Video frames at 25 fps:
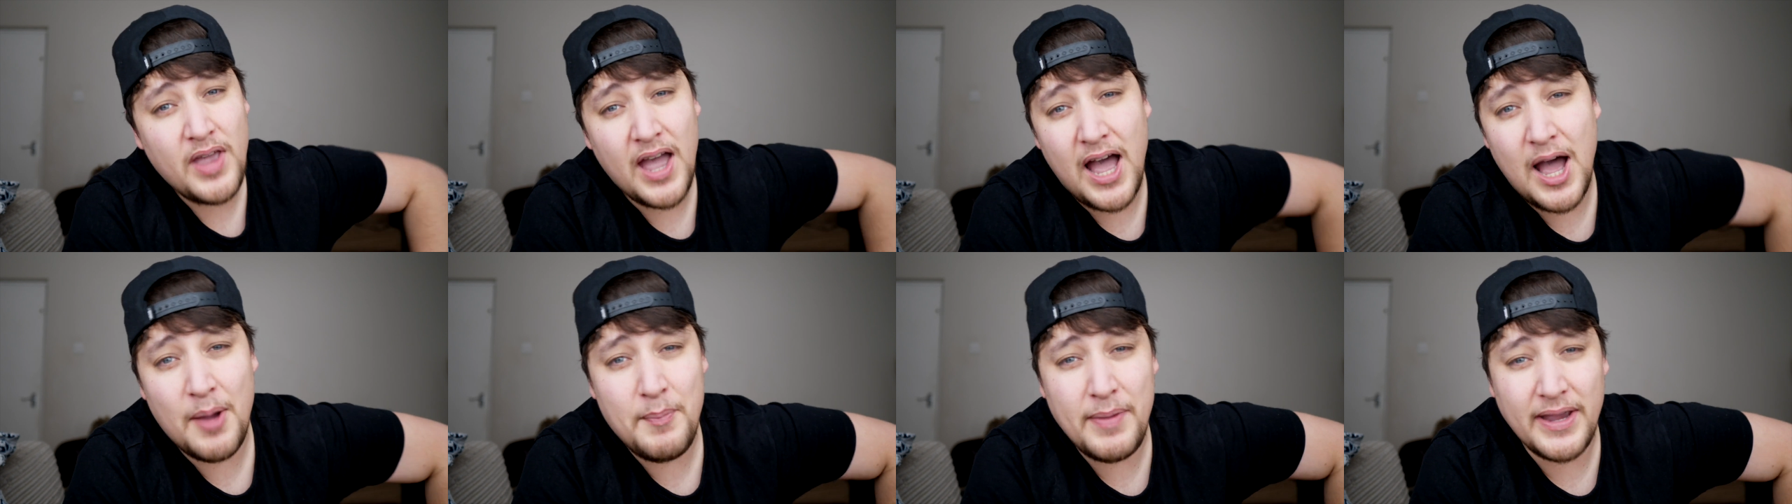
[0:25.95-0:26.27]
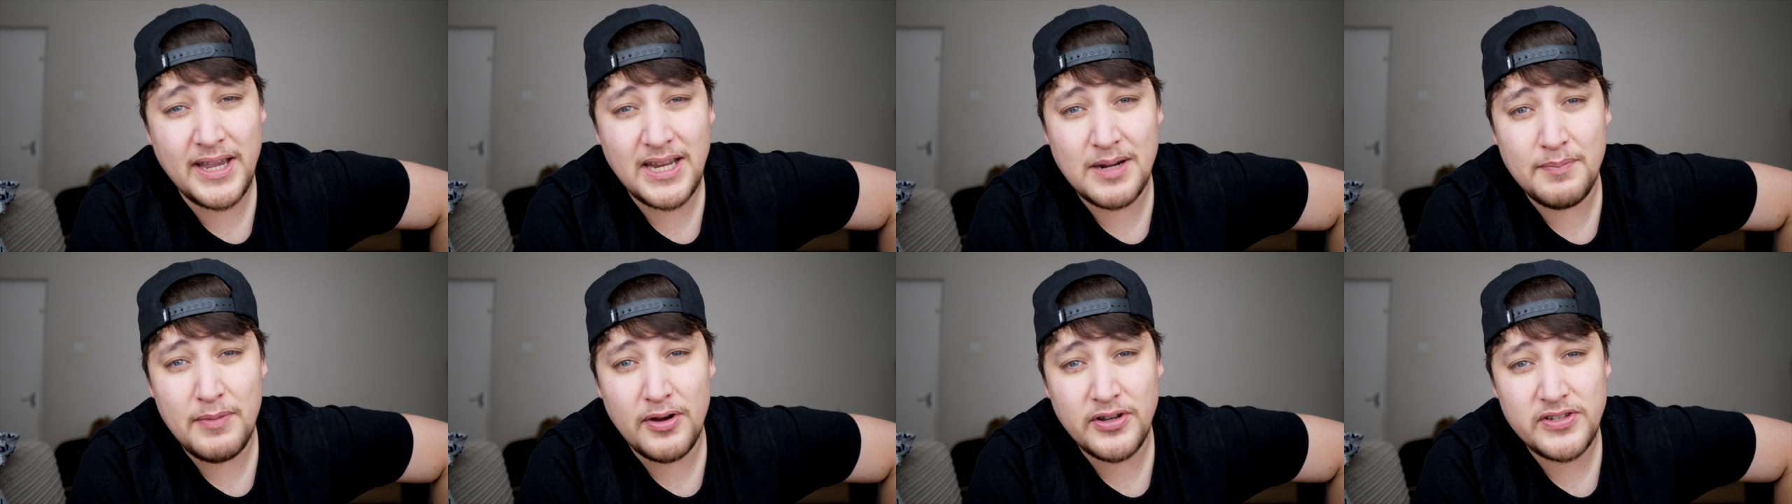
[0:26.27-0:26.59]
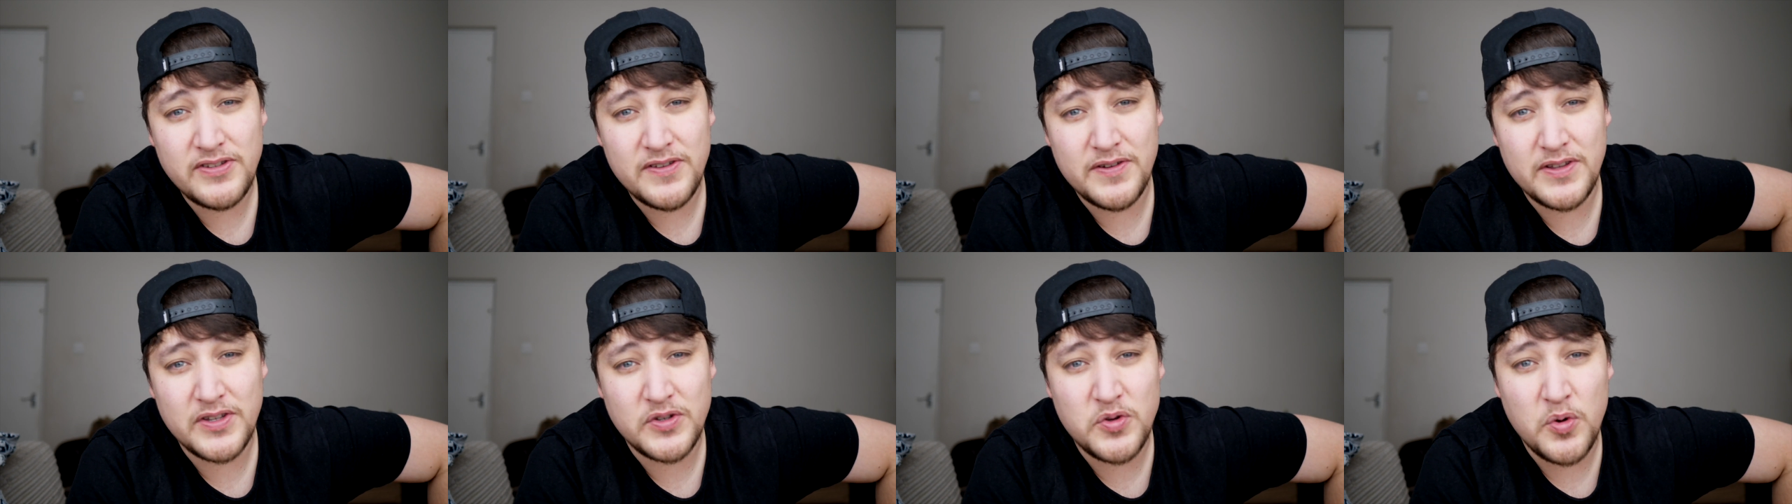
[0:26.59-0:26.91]
I'm making the
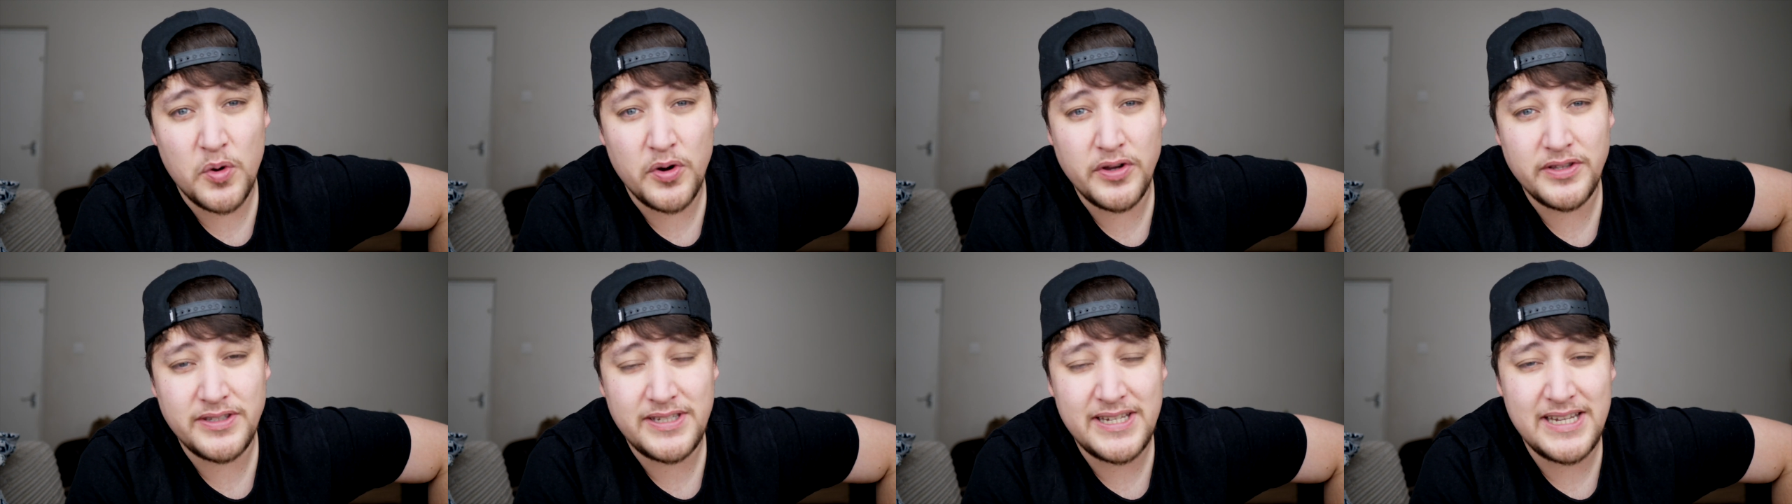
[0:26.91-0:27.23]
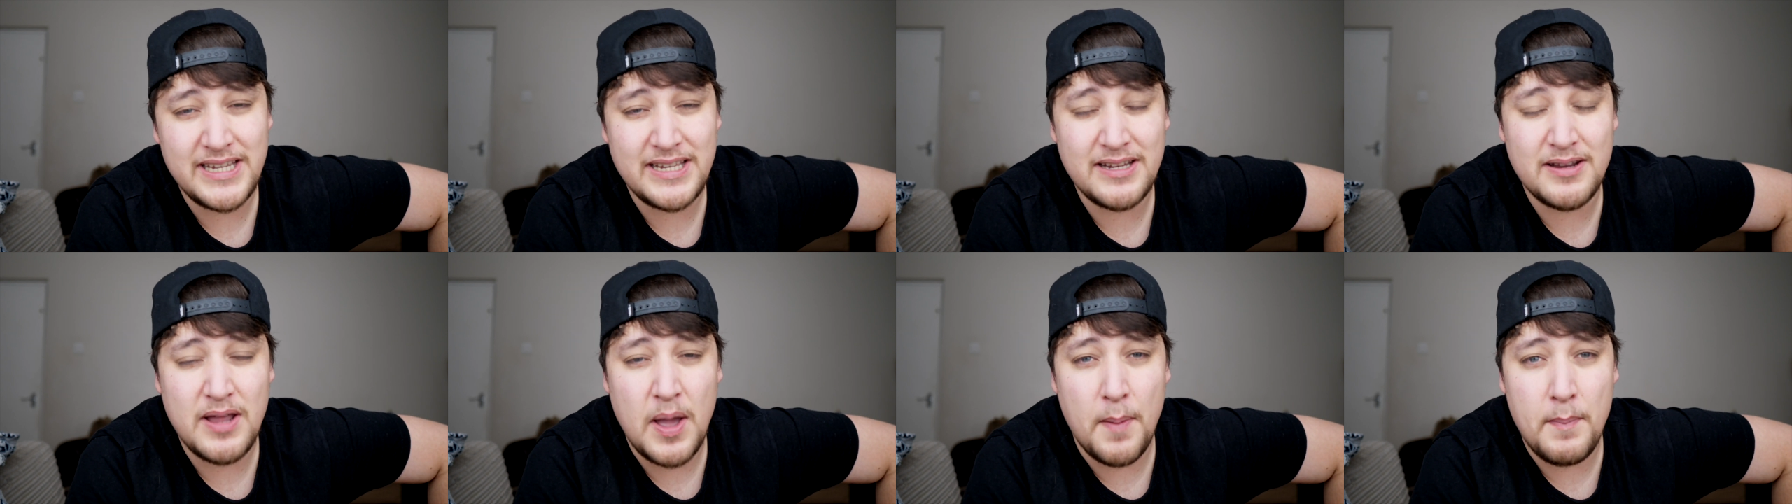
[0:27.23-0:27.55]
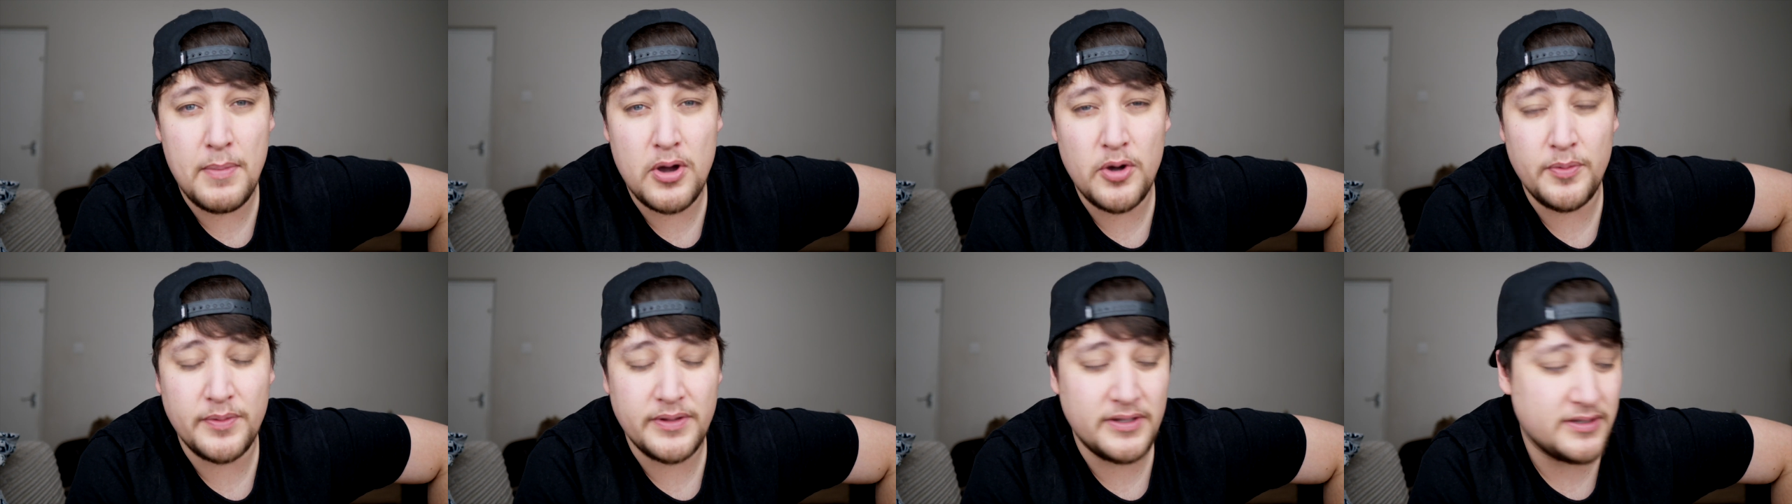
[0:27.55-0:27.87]
most of this quarantine
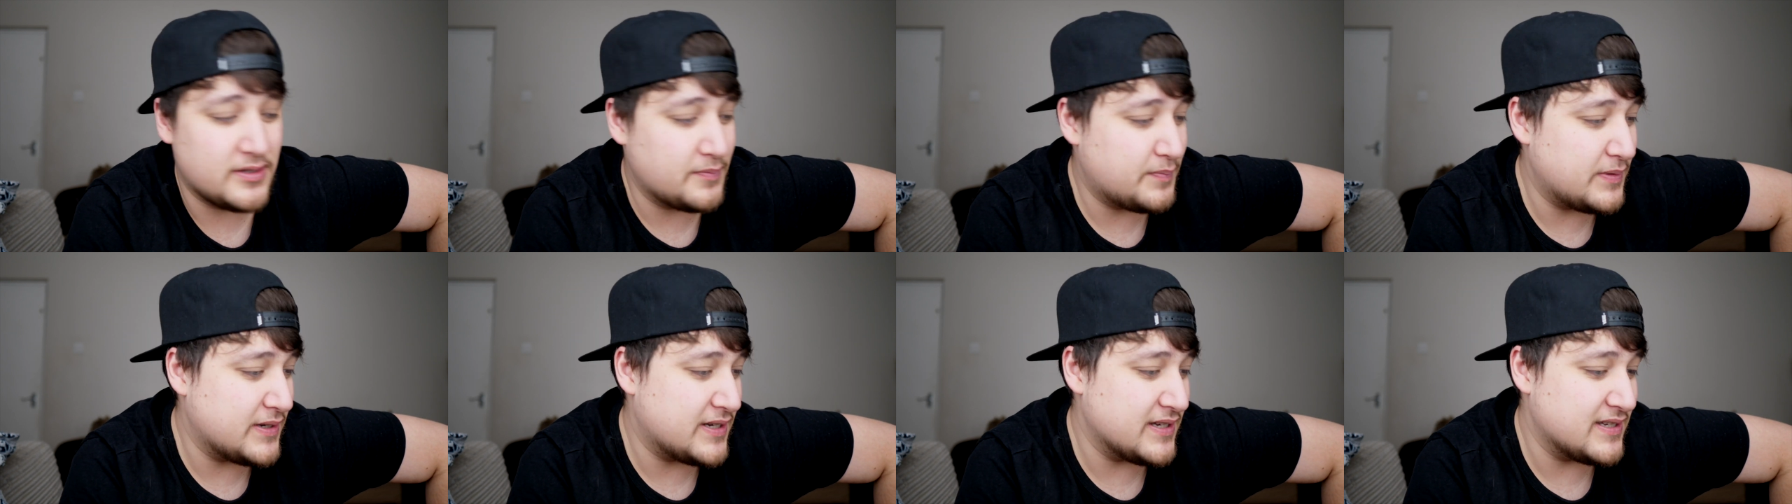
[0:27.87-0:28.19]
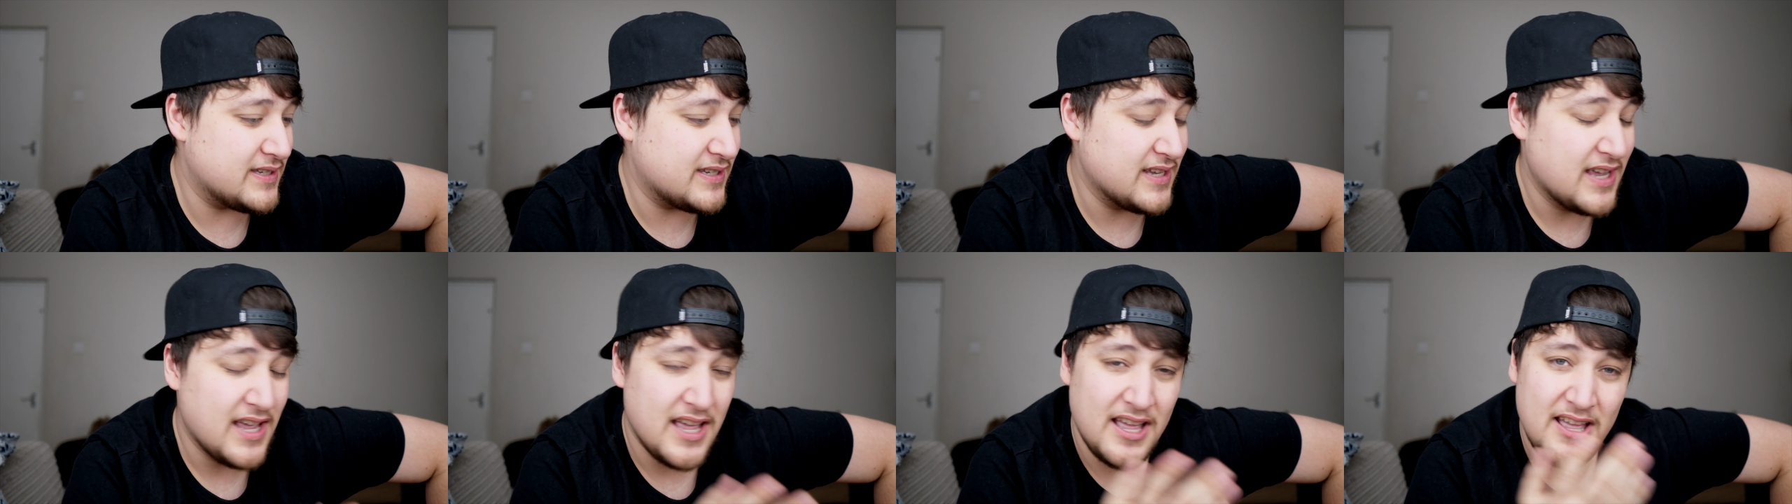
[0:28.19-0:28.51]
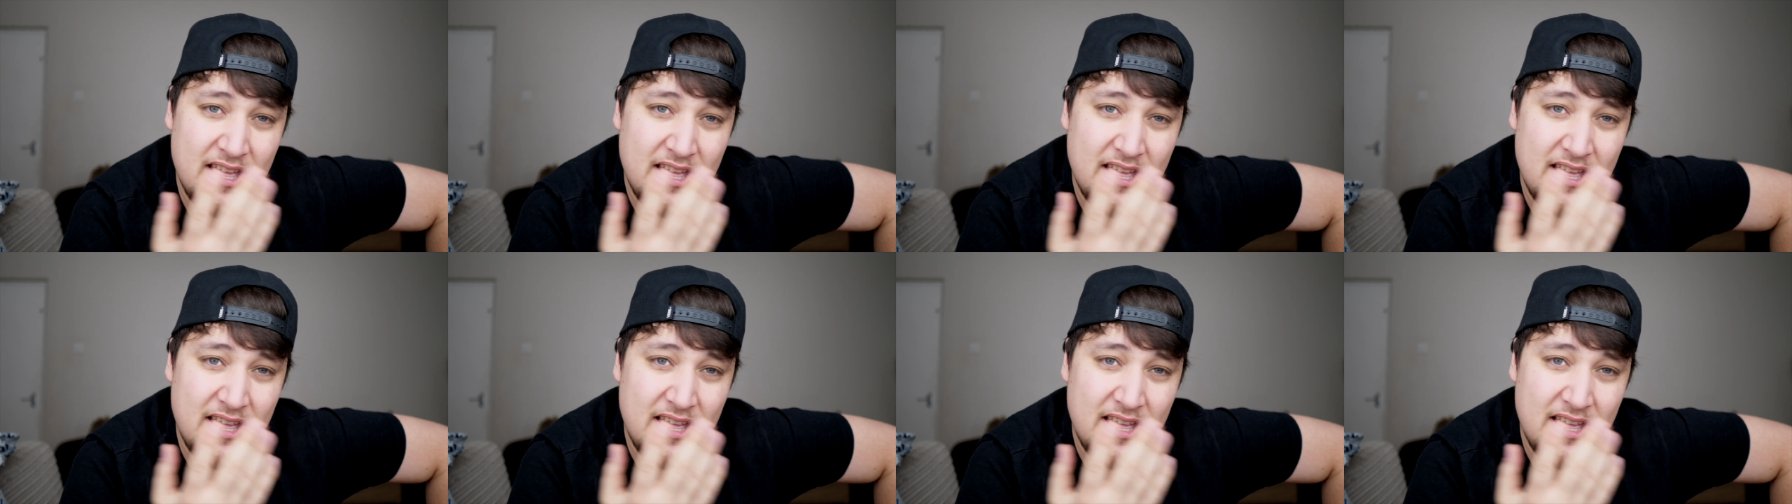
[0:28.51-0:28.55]
moment because